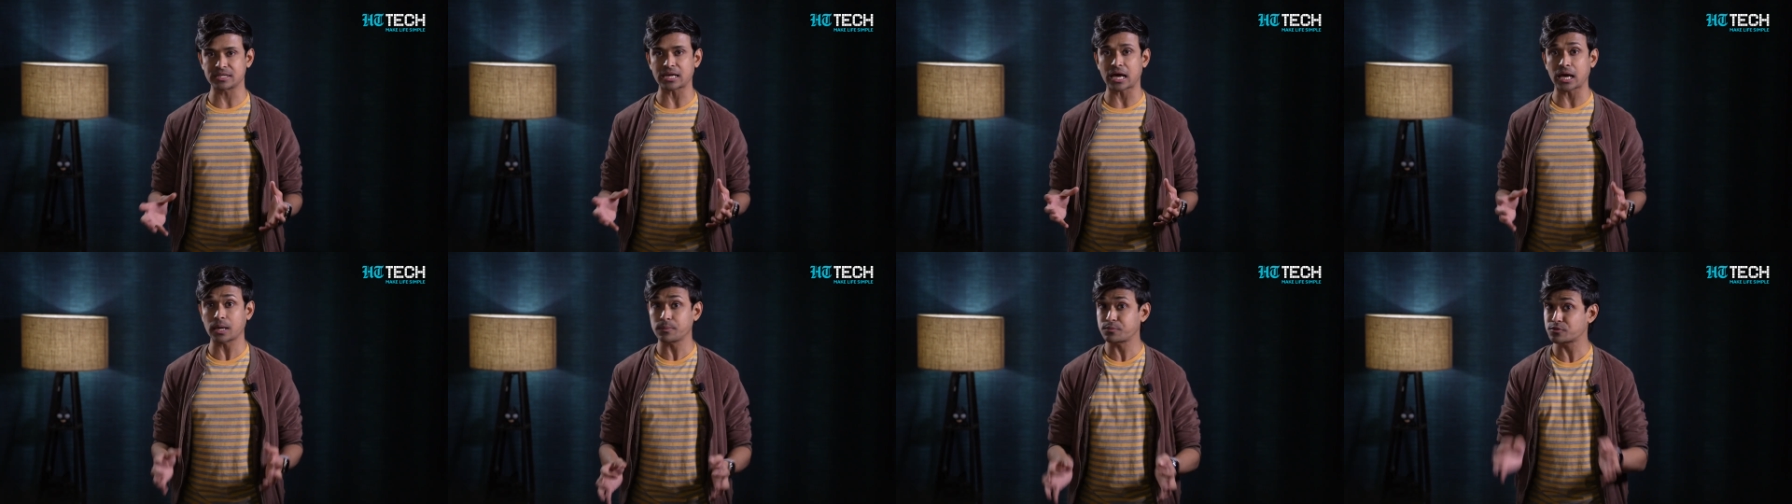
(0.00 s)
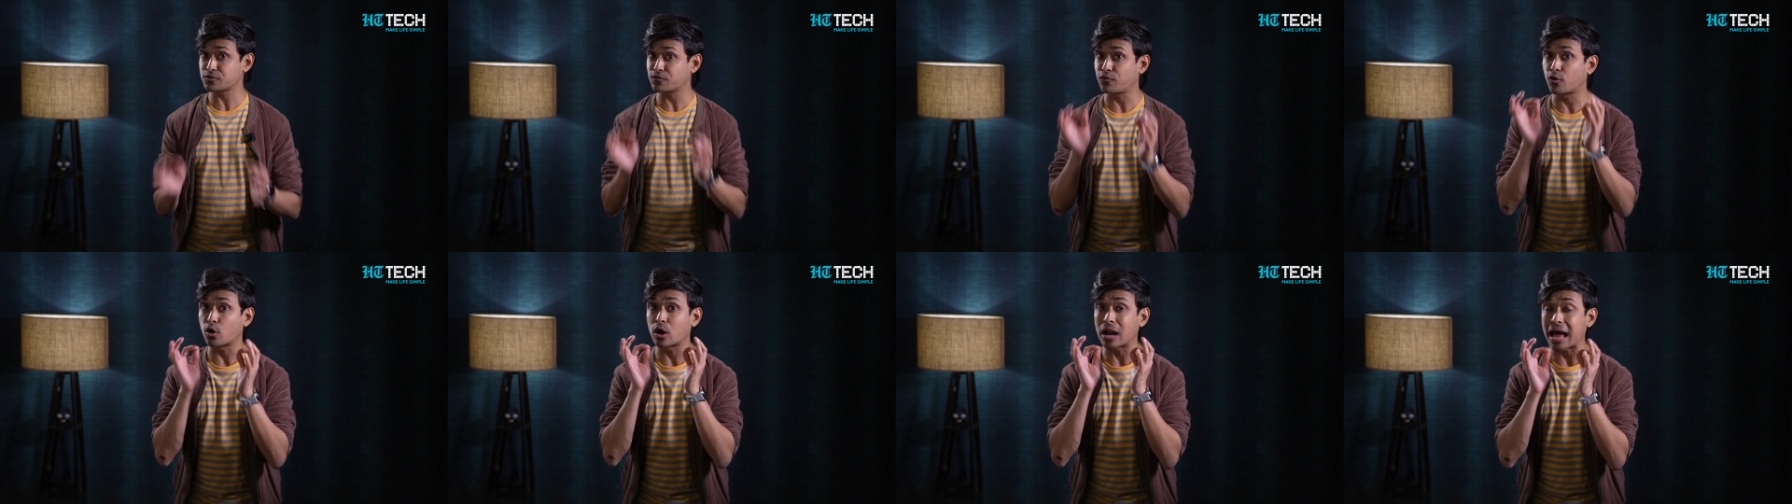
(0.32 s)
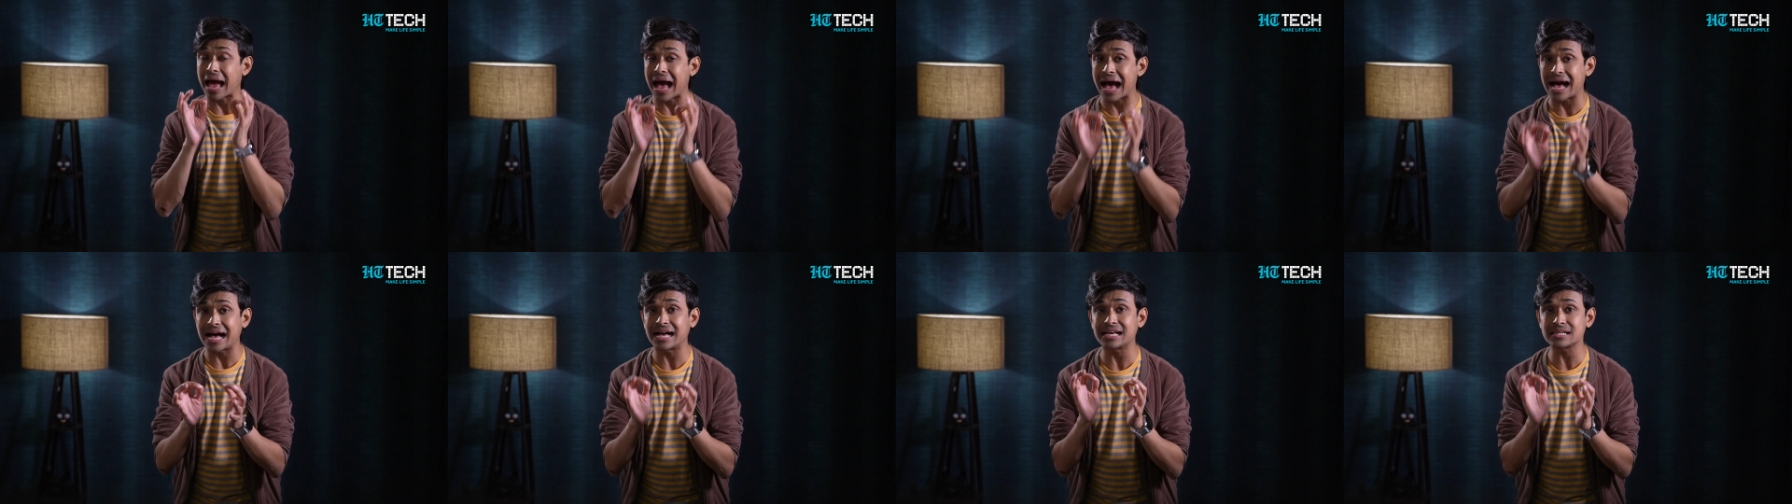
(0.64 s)
types
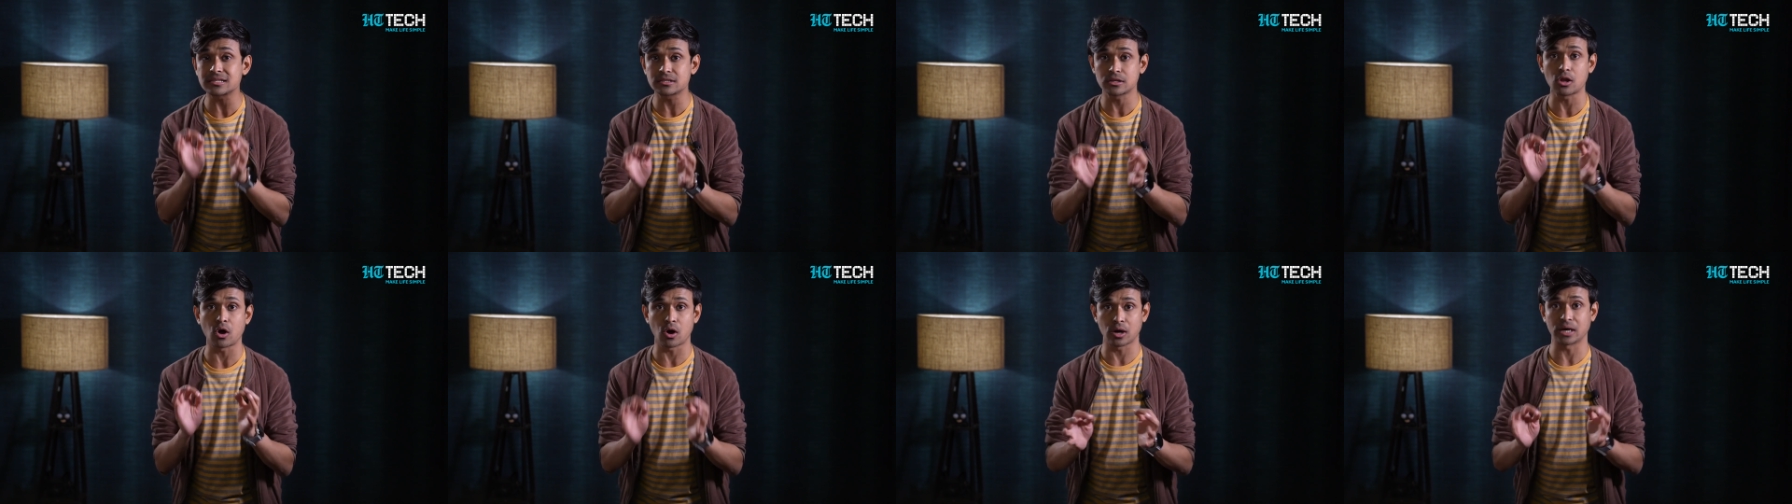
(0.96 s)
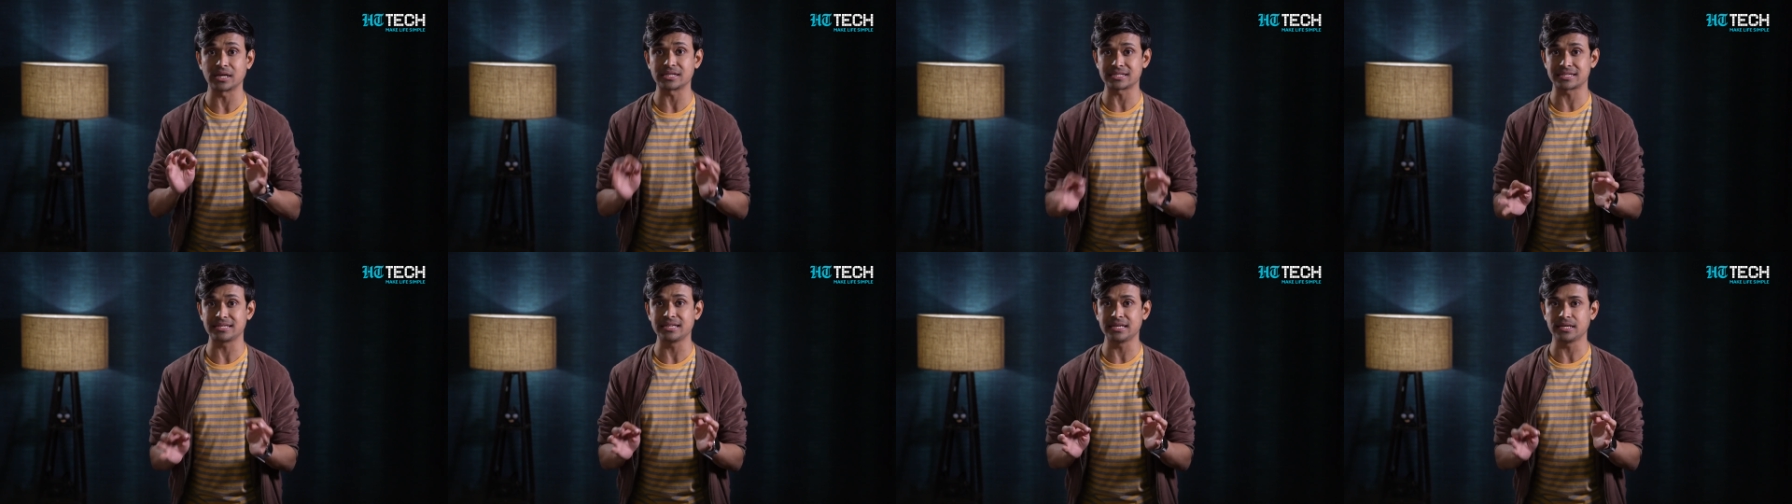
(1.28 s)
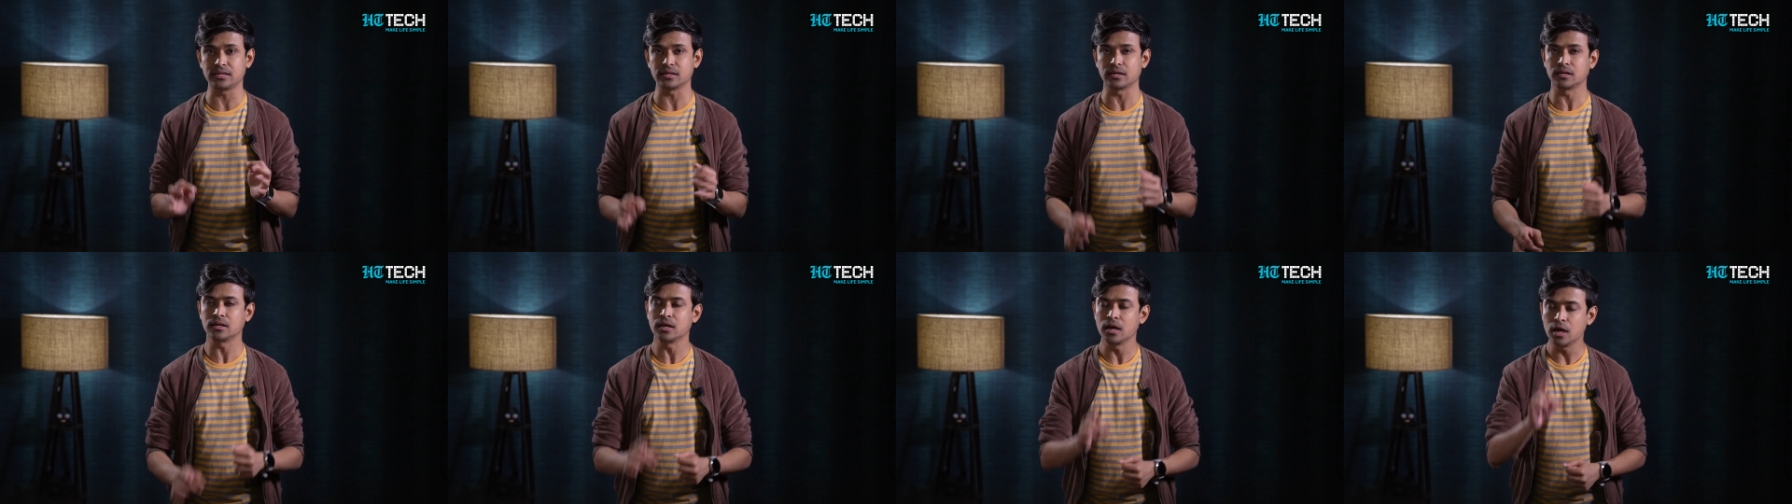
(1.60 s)
for as long as
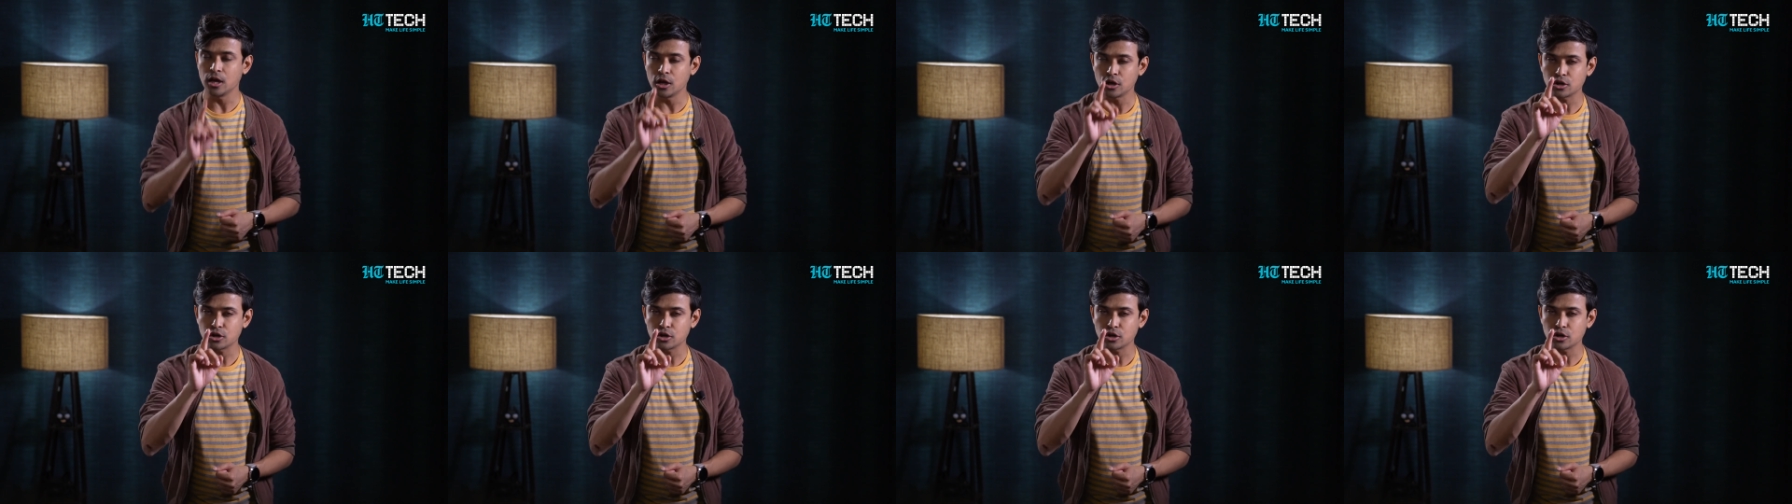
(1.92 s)
needed,